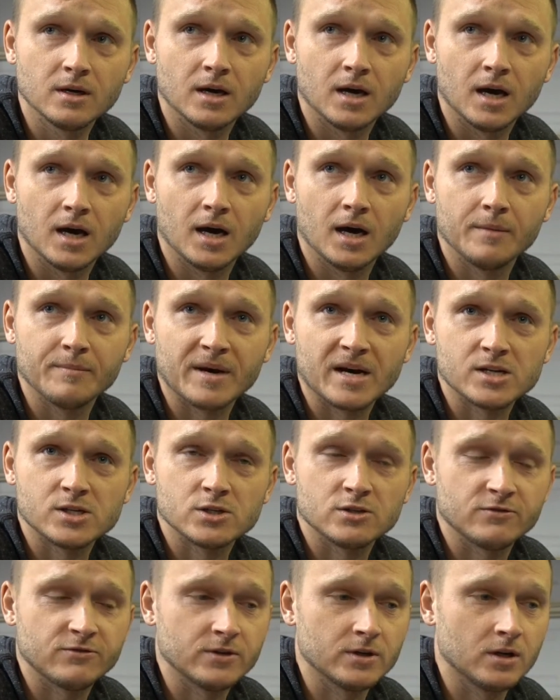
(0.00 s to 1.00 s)
I
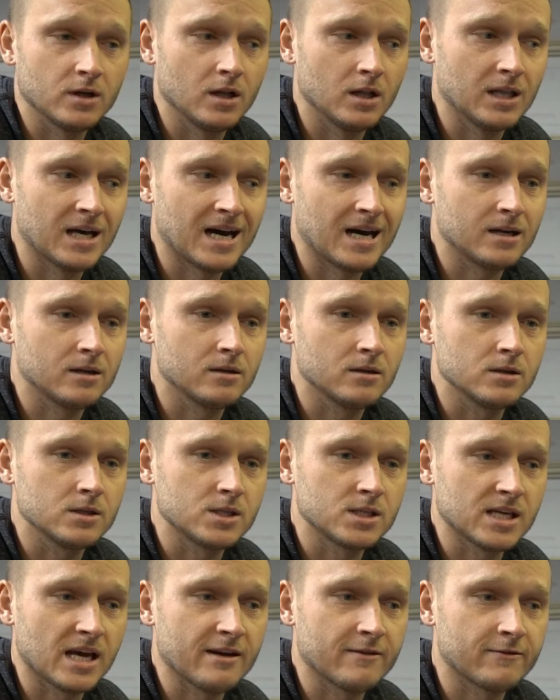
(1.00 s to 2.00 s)
just feel a lot
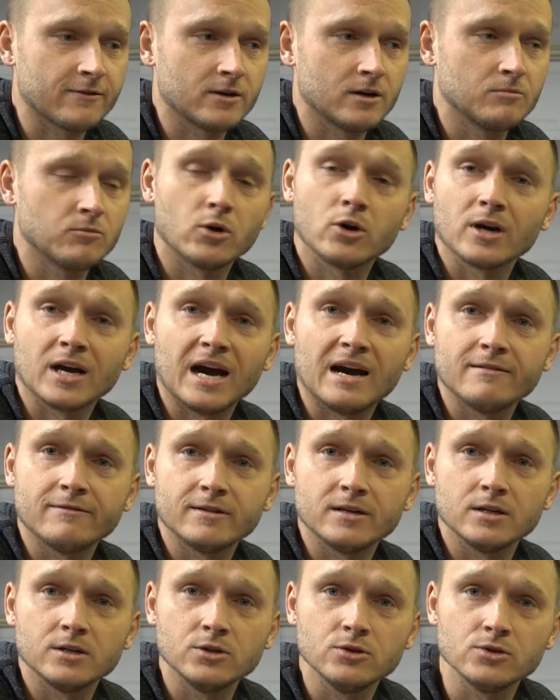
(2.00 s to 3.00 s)
safer and more
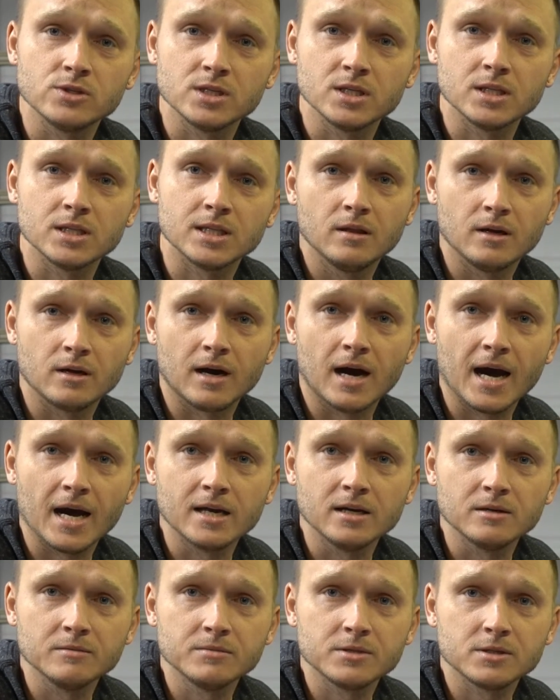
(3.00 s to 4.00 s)
confident using their
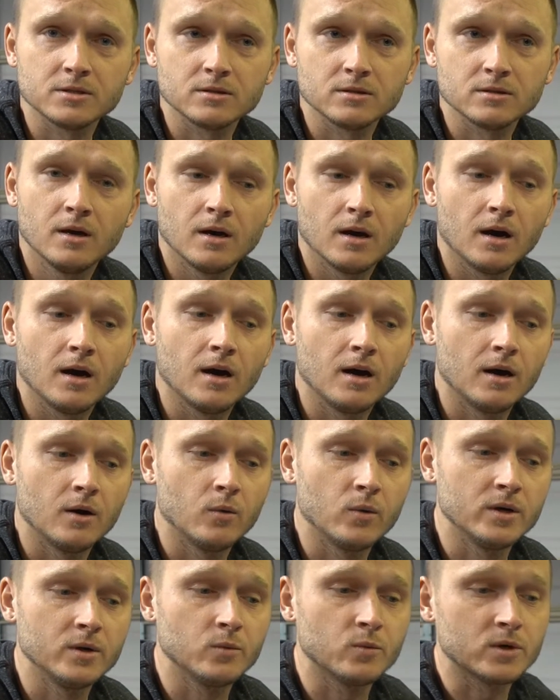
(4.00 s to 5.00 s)
items.
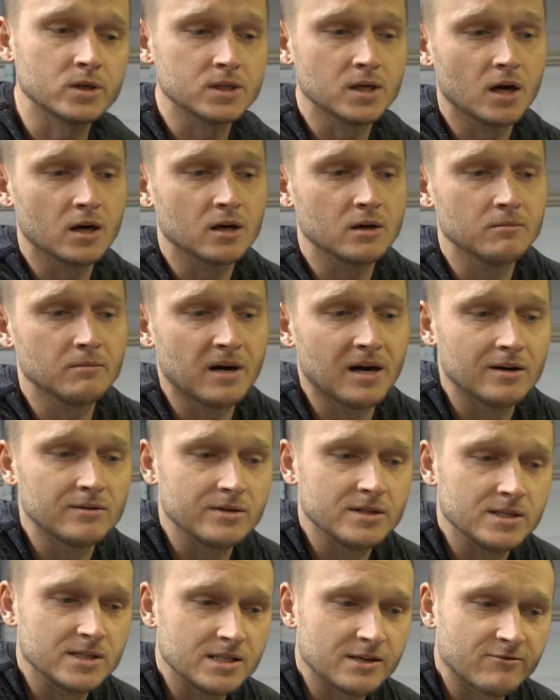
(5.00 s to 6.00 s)
When we're talking about
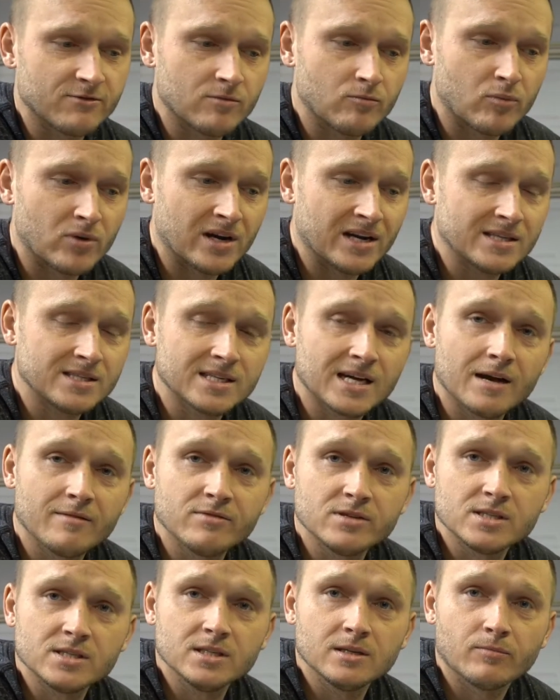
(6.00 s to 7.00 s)
these different brands,
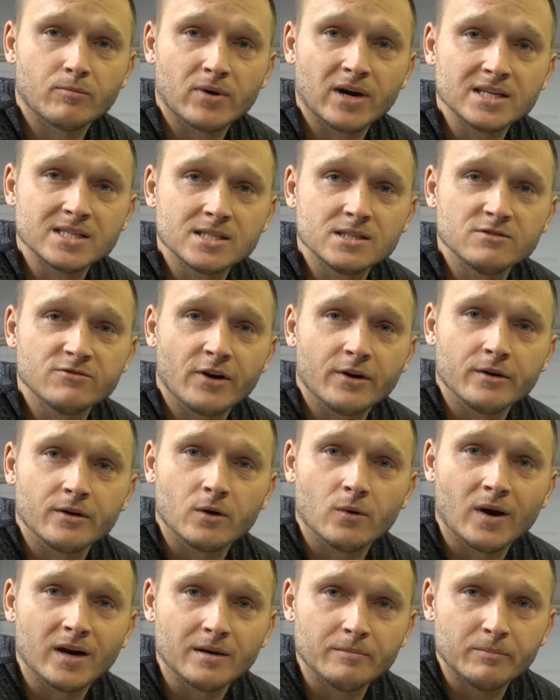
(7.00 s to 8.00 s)
obviously the prices vary
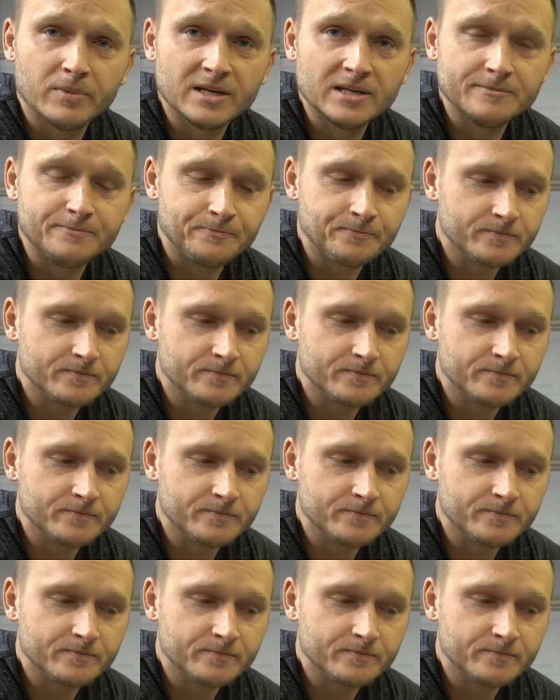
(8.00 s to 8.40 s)
quite a bit,